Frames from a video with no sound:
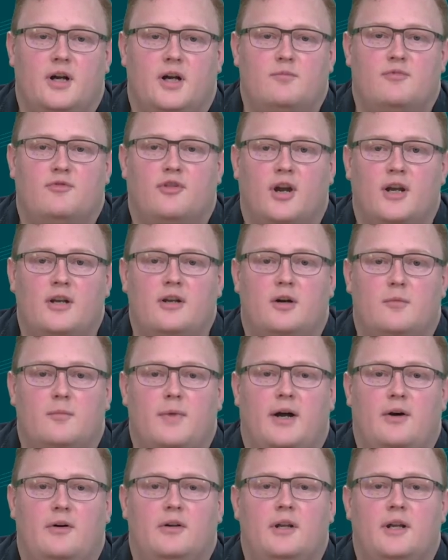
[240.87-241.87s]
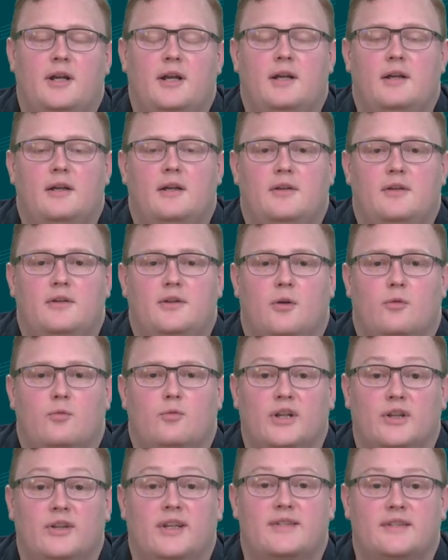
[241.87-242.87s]
upfront about, you know,
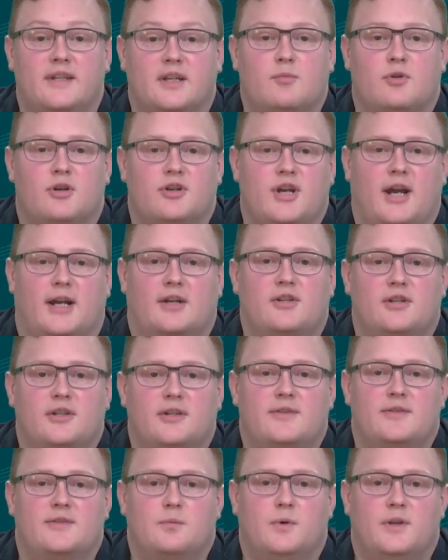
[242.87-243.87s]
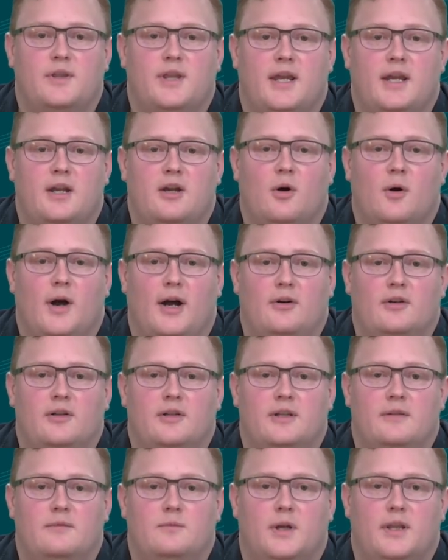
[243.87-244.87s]
realistic projections when they go out
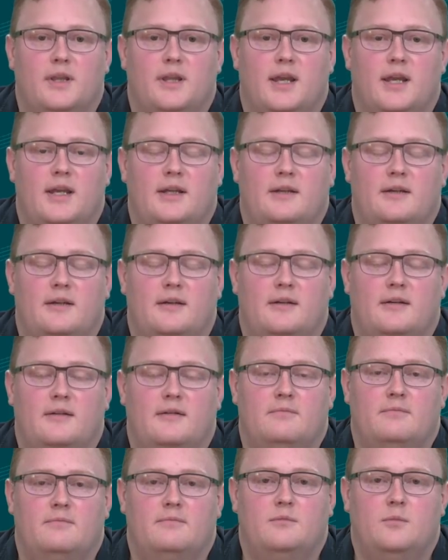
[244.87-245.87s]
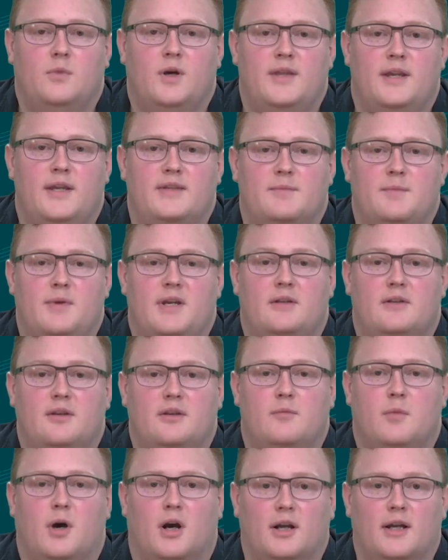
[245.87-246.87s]
and when they speak to
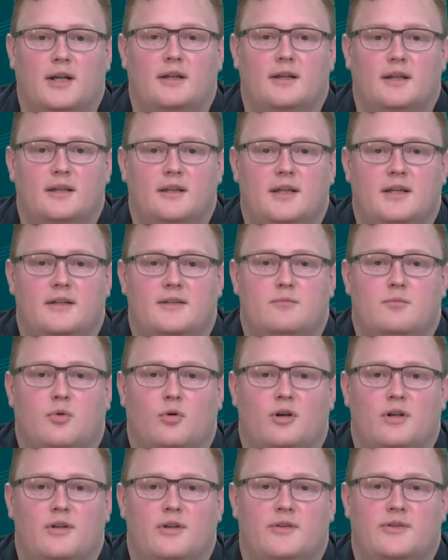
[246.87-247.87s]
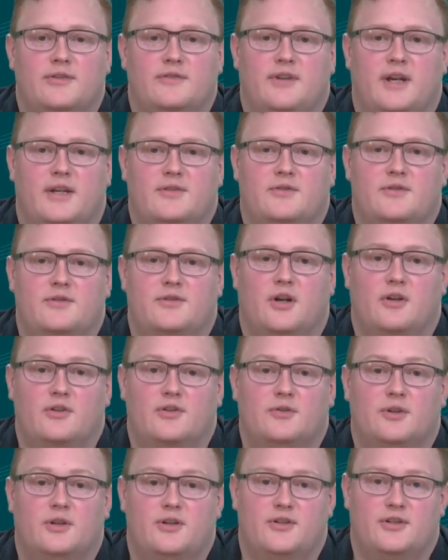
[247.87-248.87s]
the market. I think it's important those investors
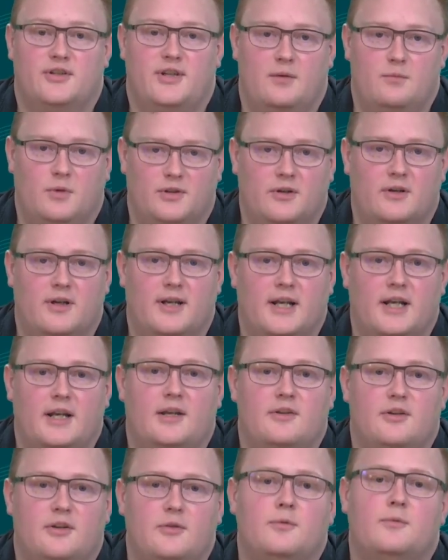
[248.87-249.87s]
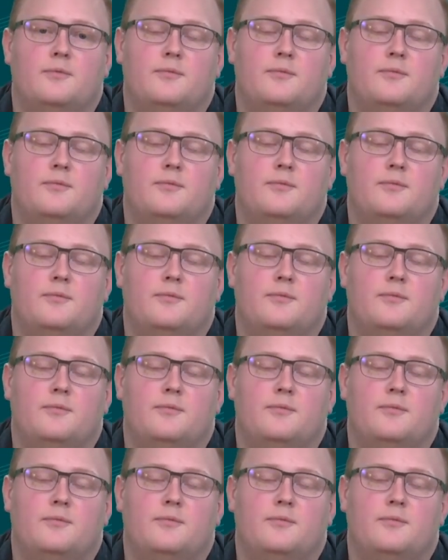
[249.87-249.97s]
also understand what they're getting into.